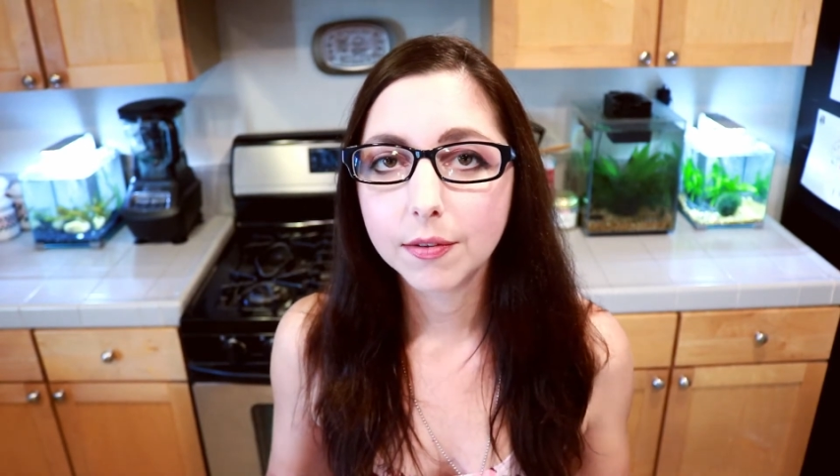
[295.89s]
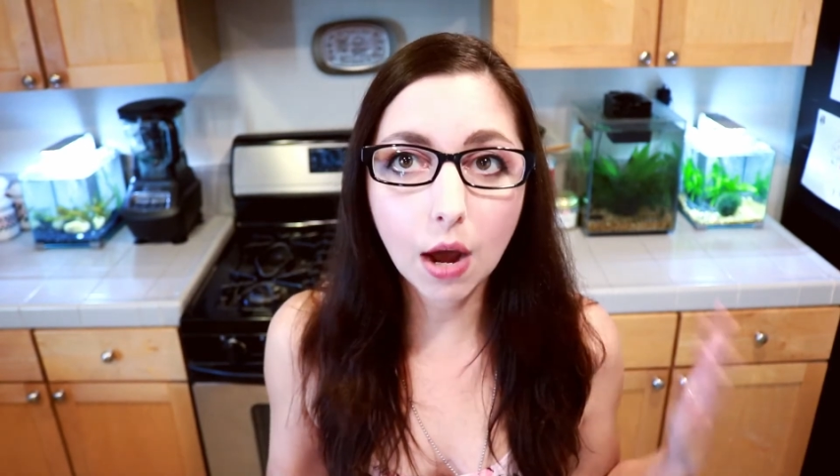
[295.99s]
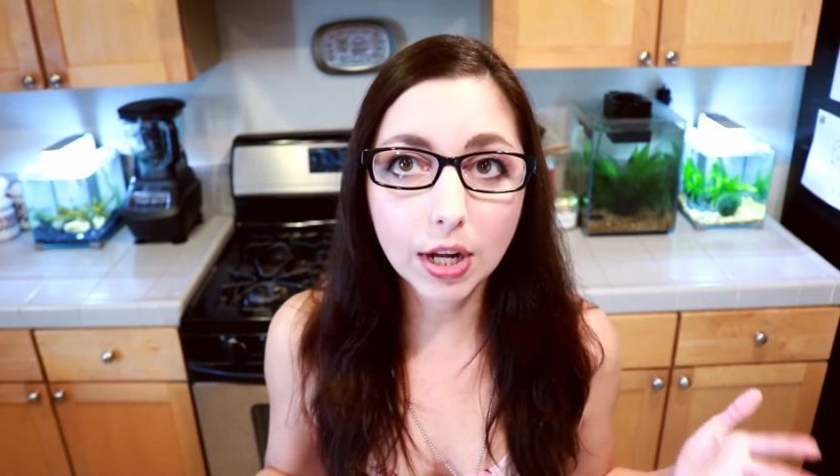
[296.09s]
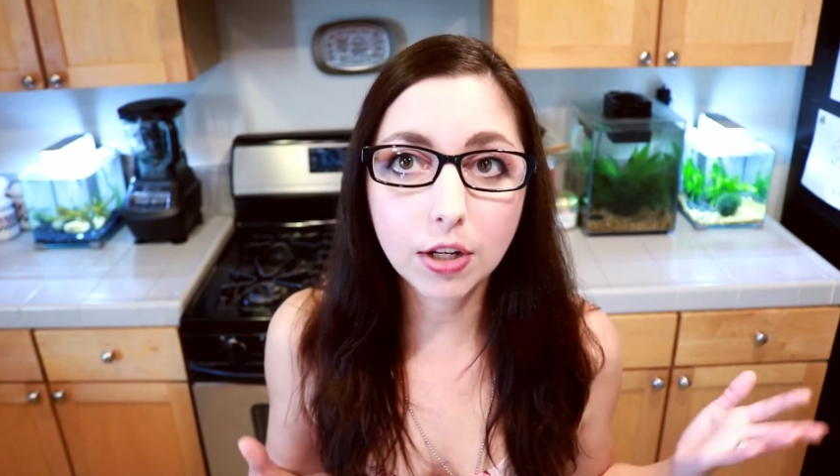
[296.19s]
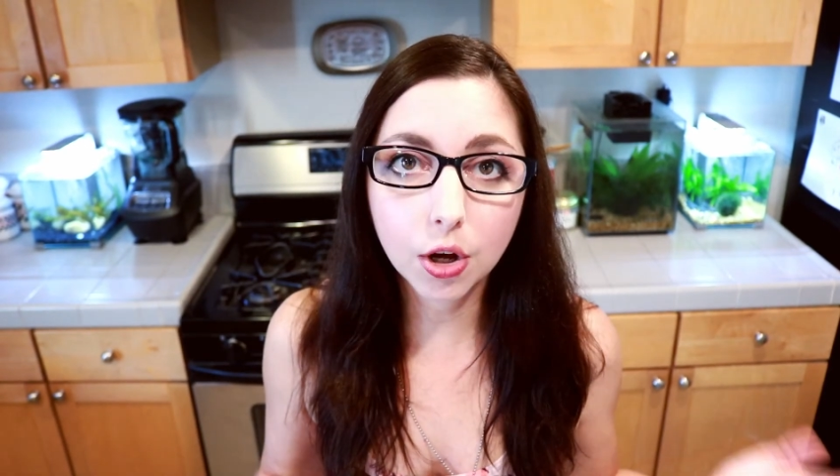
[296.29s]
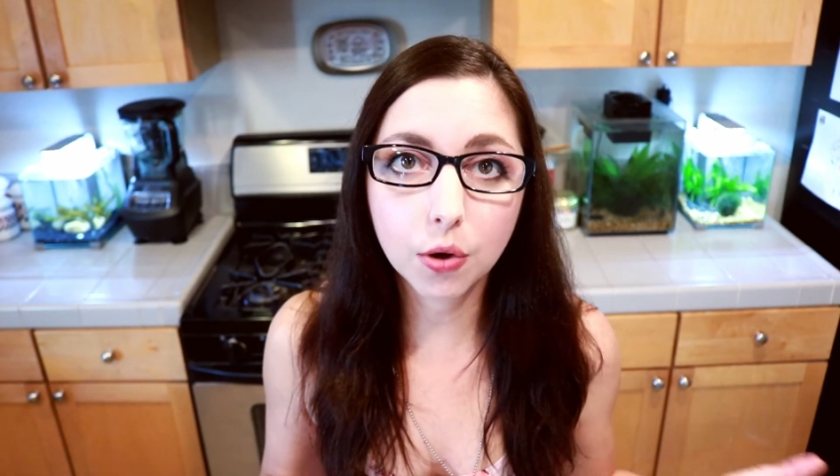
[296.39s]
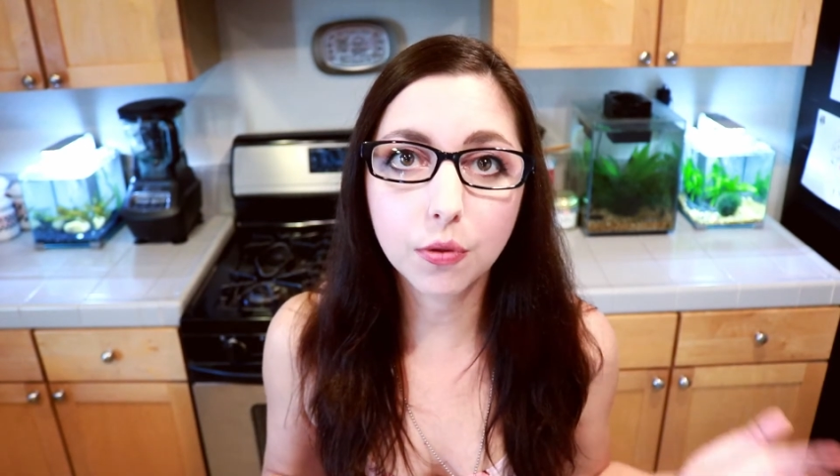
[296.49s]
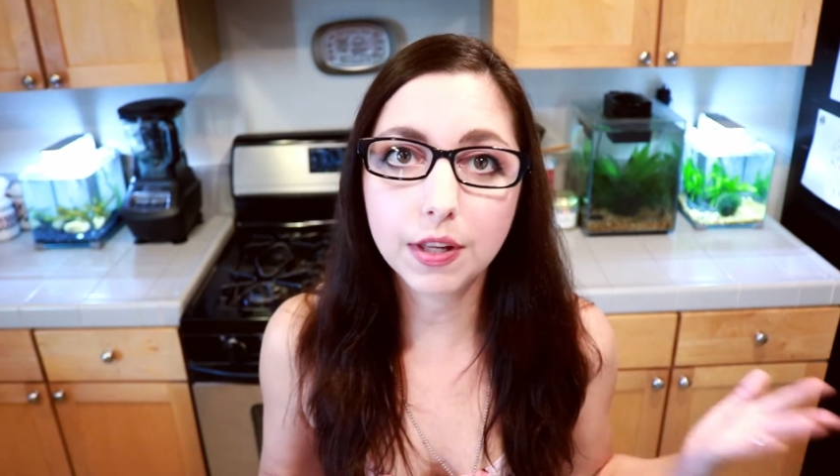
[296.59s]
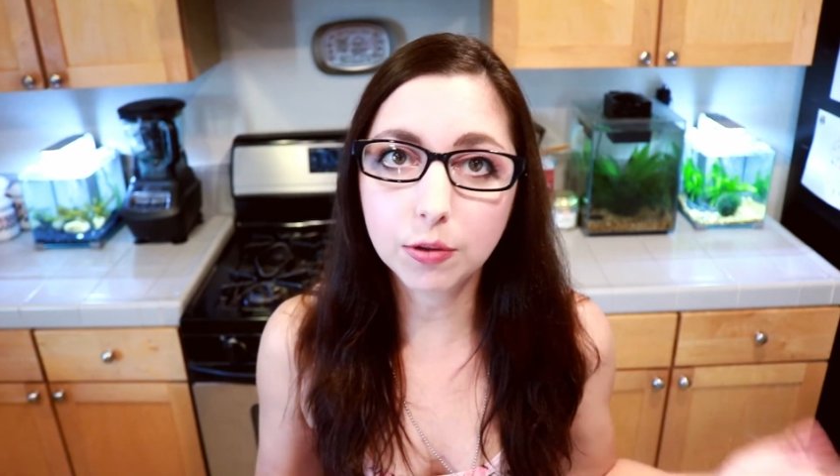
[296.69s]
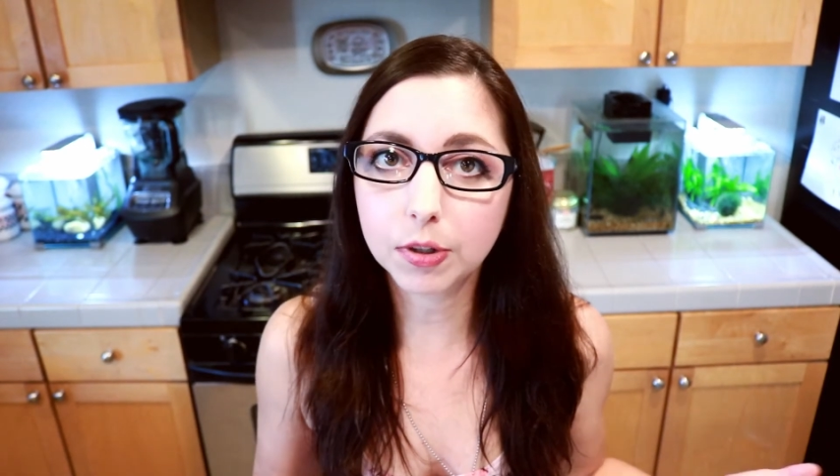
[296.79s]
Now I know
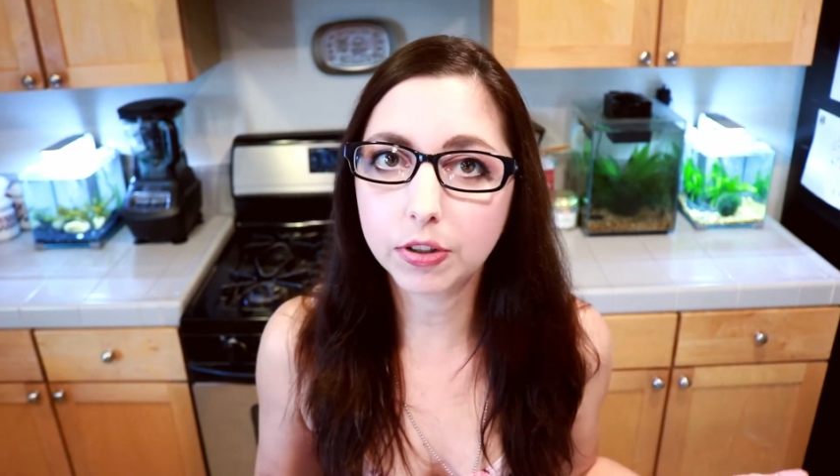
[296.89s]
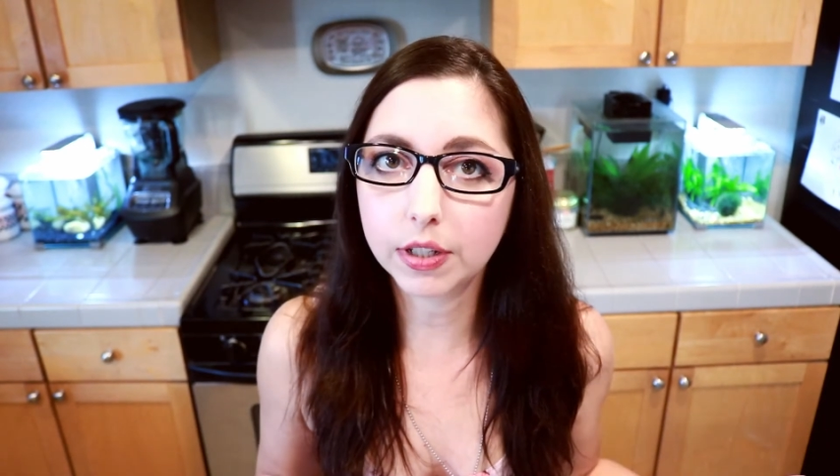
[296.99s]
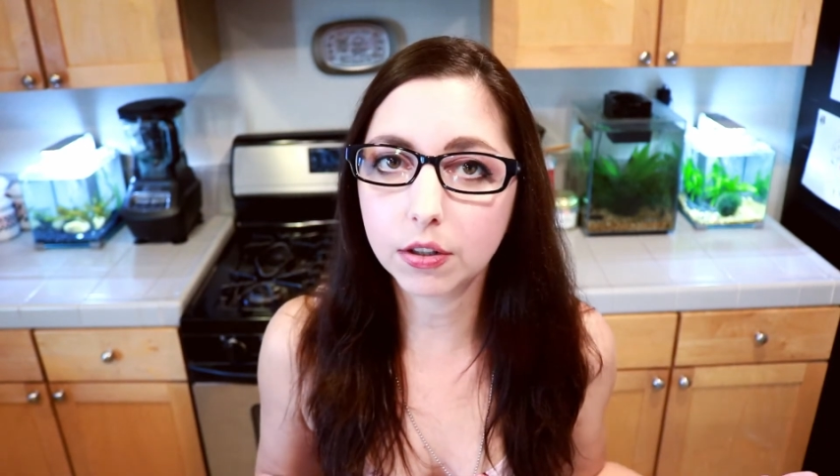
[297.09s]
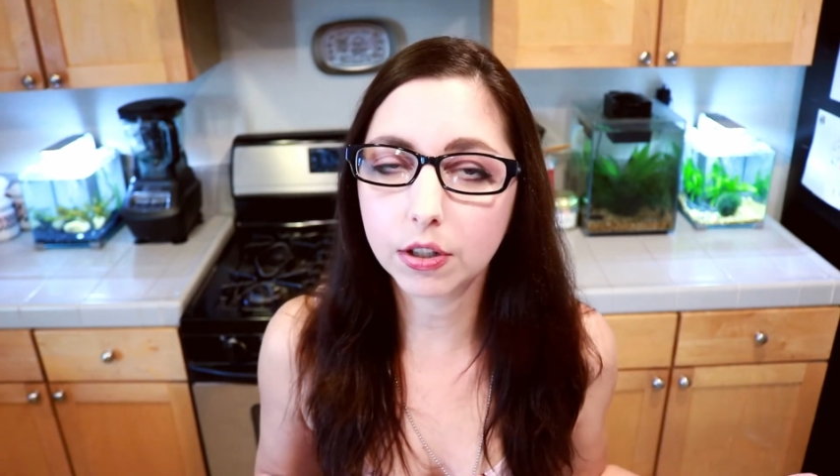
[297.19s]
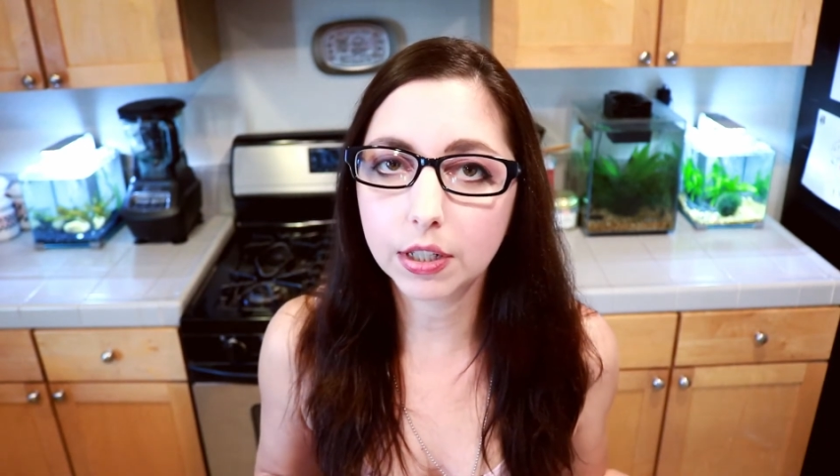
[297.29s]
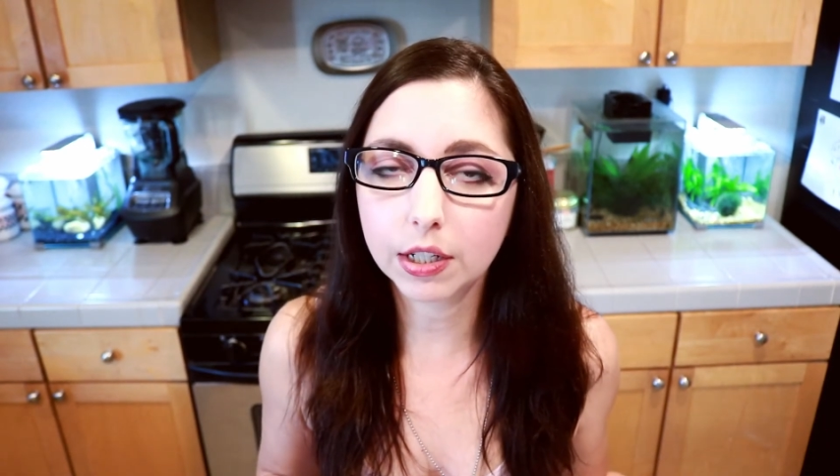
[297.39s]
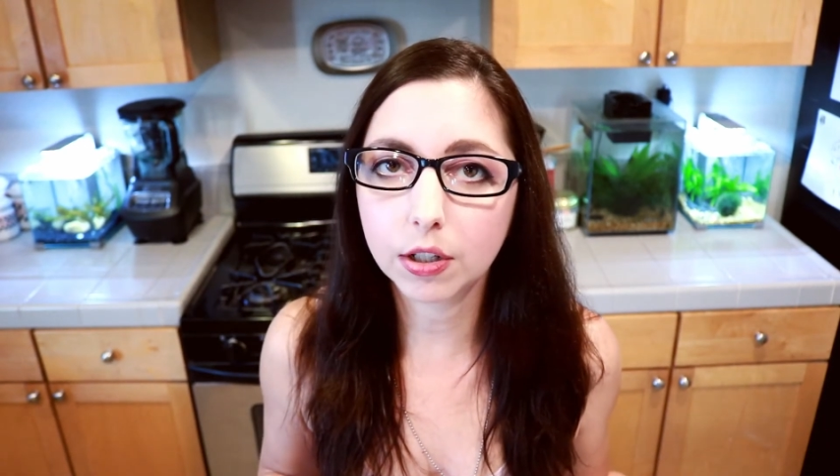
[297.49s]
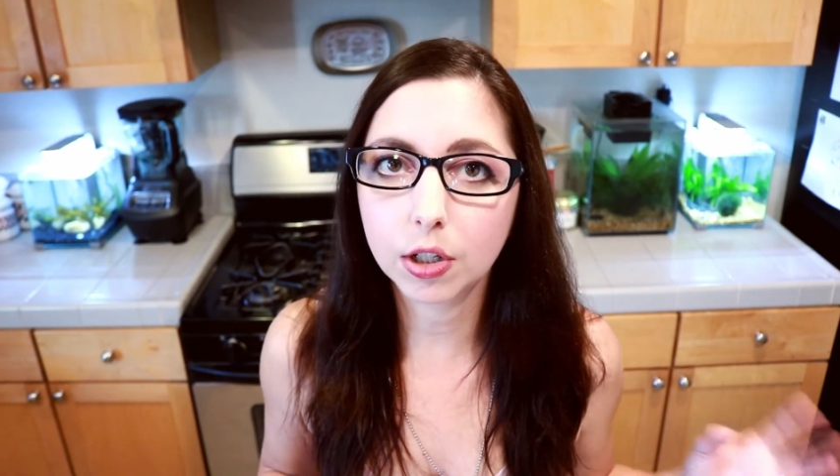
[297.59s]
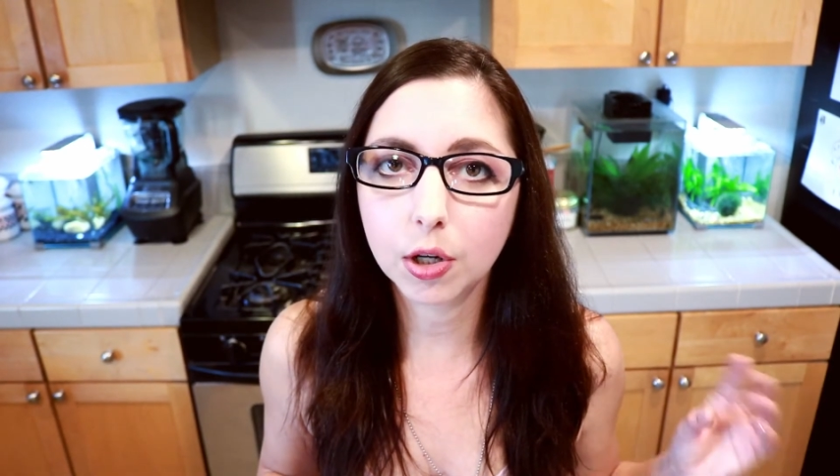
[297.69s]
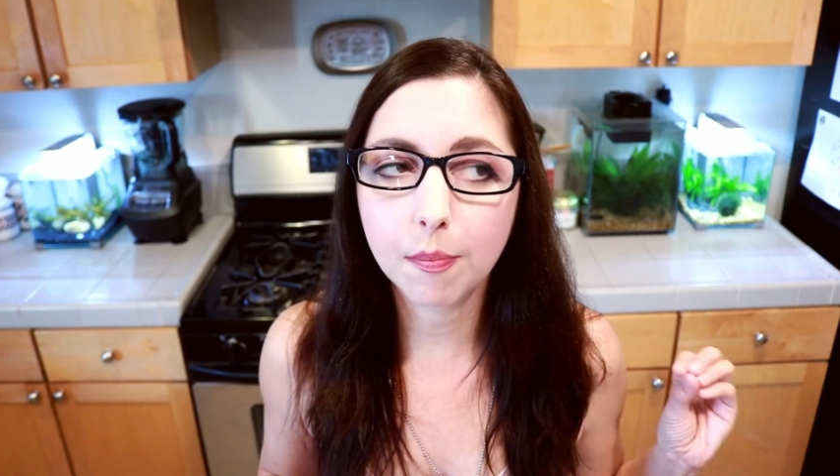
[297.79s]
this particular litter,